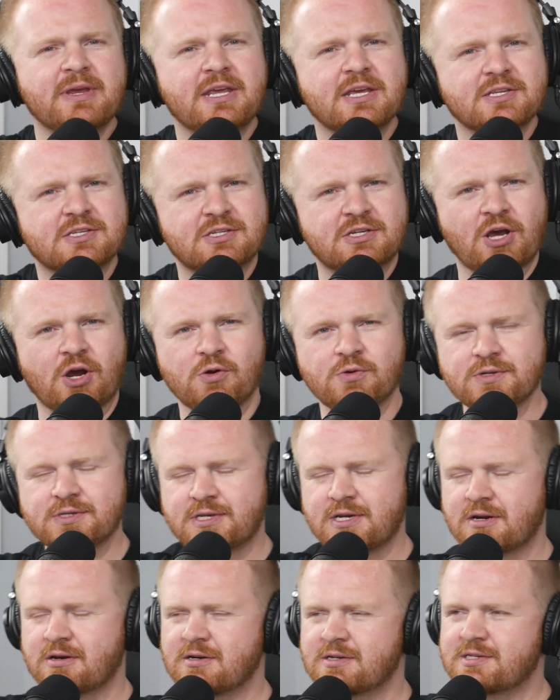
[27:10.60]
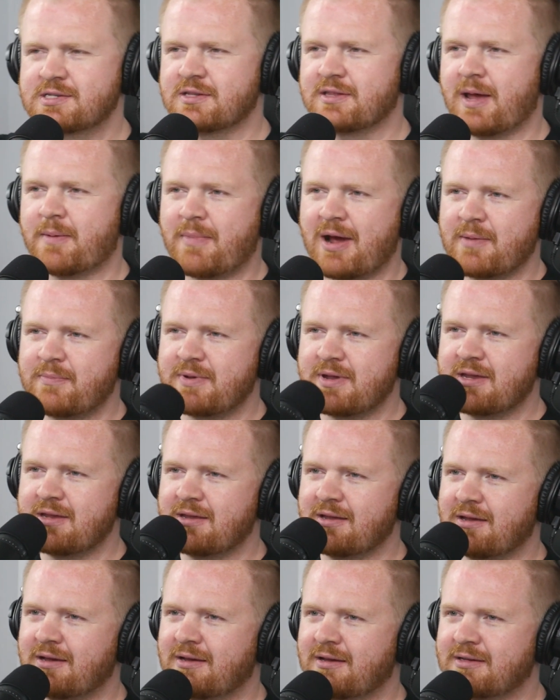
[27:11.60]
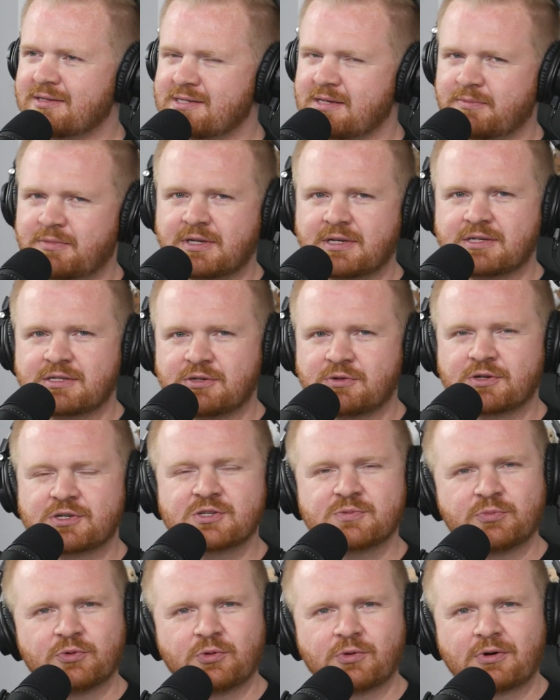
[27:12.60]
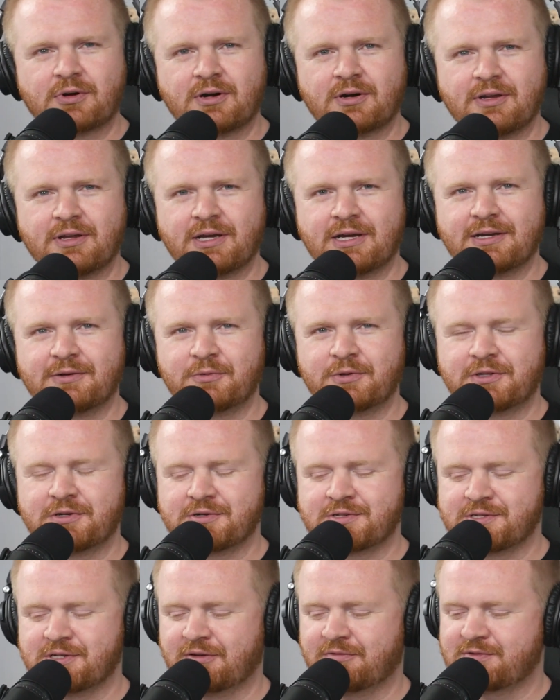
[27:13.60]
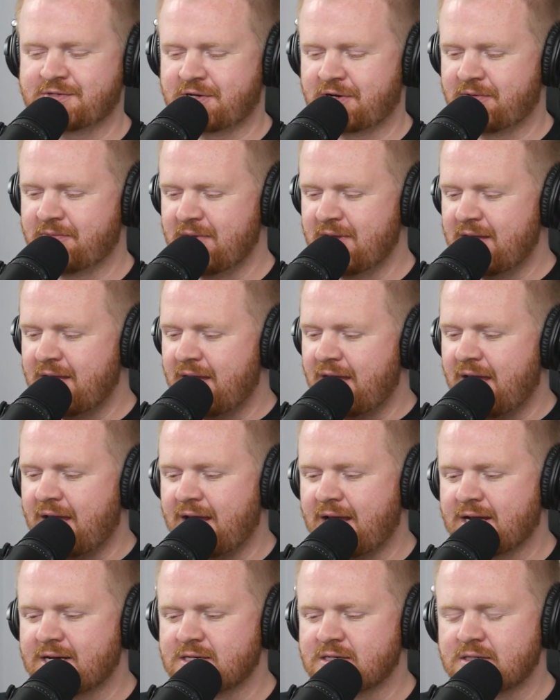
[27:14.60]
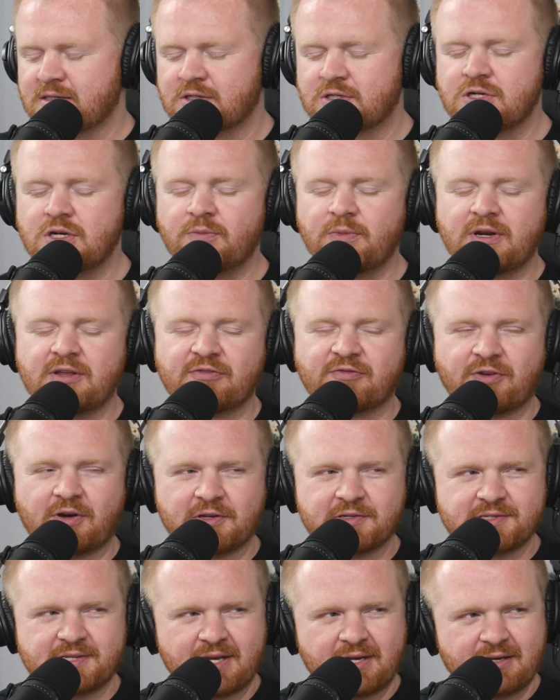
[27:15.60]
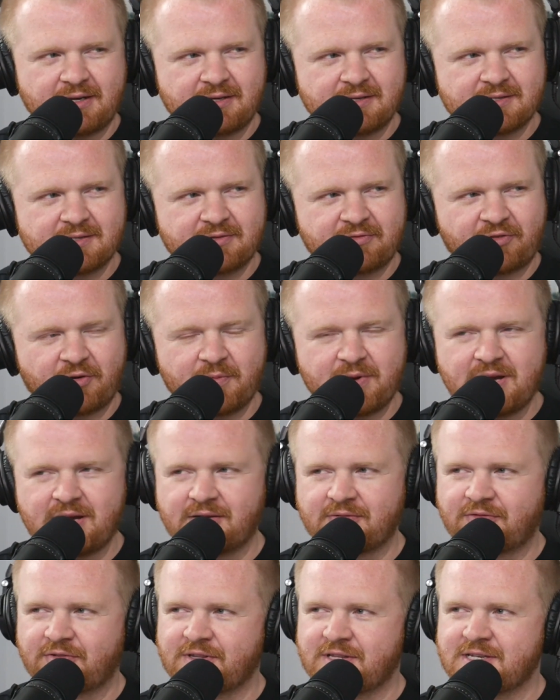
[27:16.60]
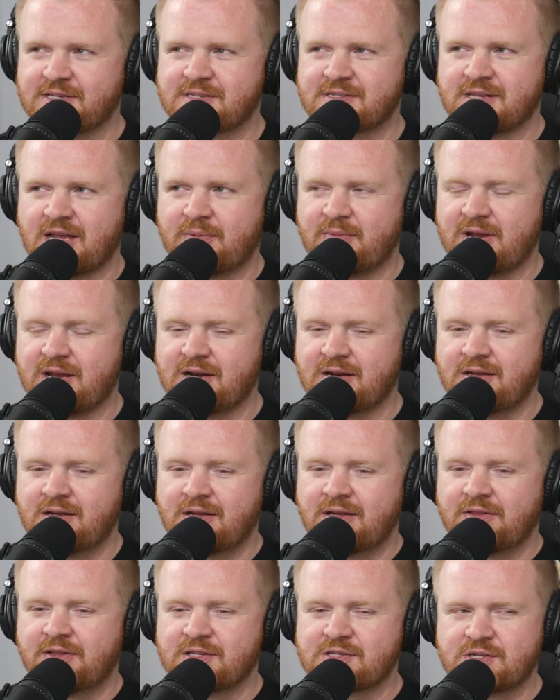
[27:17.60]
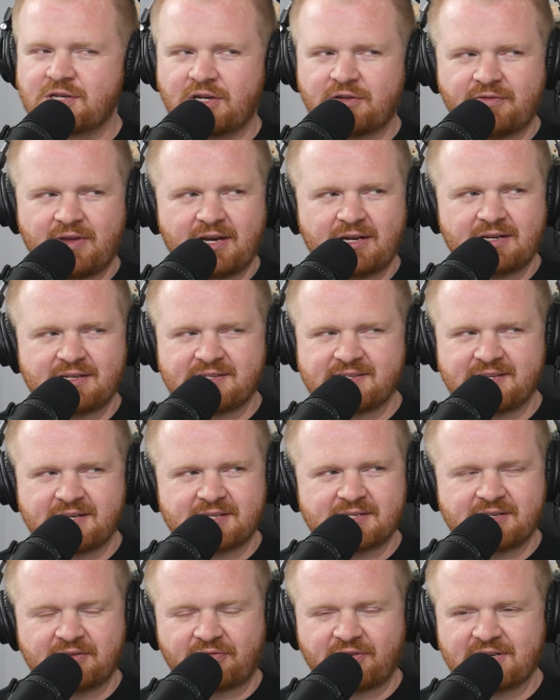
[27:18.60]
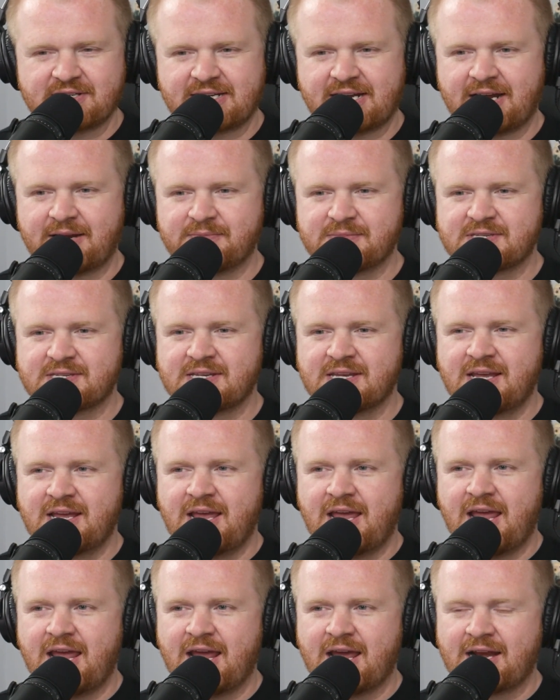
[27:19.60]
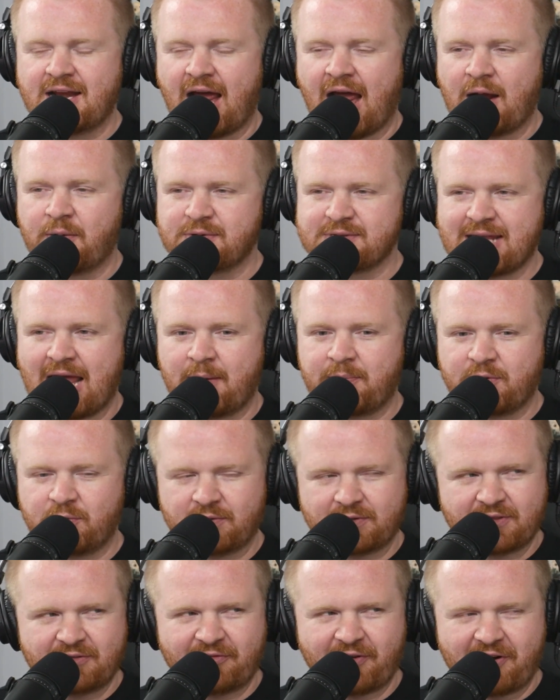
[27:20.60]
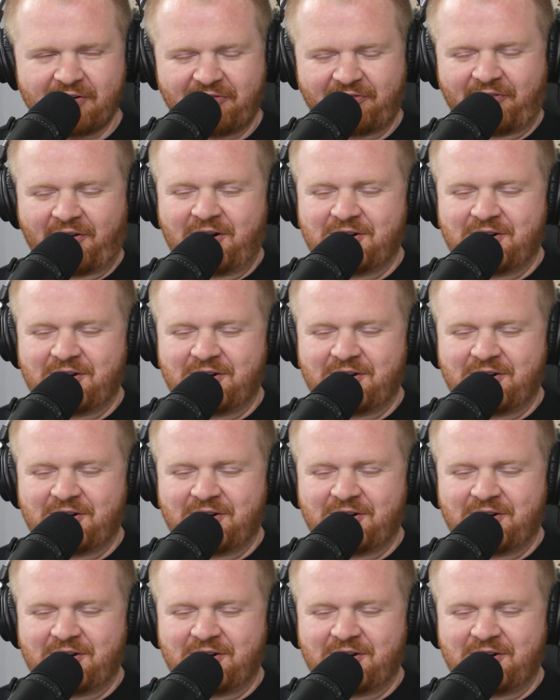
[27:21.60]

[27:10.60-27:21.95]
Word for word: dipping his toes here, so that might be uh, something to explore uh, with yourself, sir. And too many false endings for me for this. I mean, this could have ended six different times and I was happy with the very